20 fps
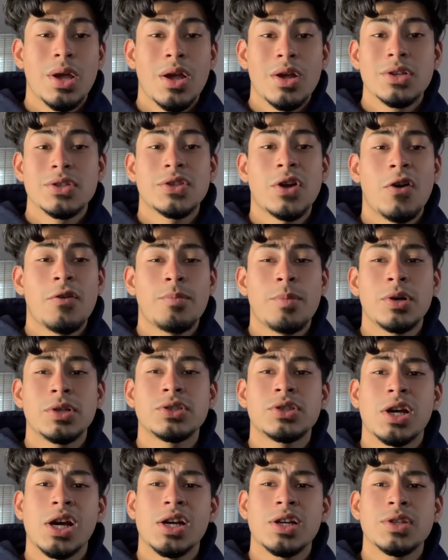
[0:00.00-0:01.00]

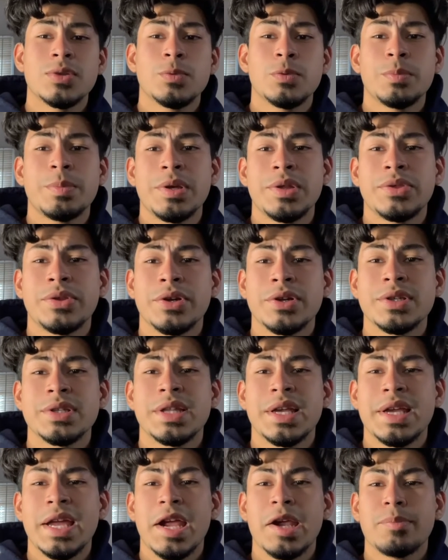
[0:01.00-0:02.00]
Softball tryouts will be Thursday,